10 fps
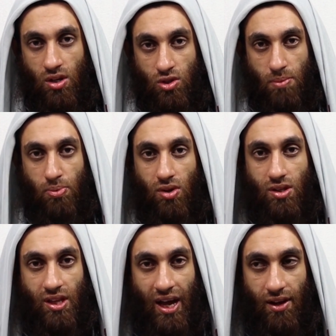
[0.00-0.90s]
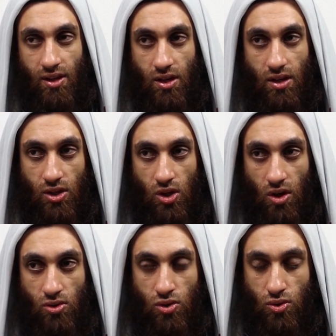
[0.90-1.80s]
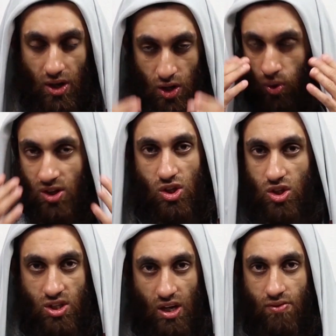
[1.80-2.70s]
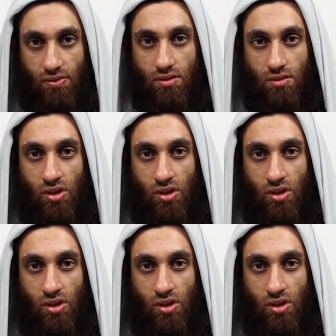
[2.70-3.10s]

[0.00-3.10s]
to the point that, you know, you've got to question yourself.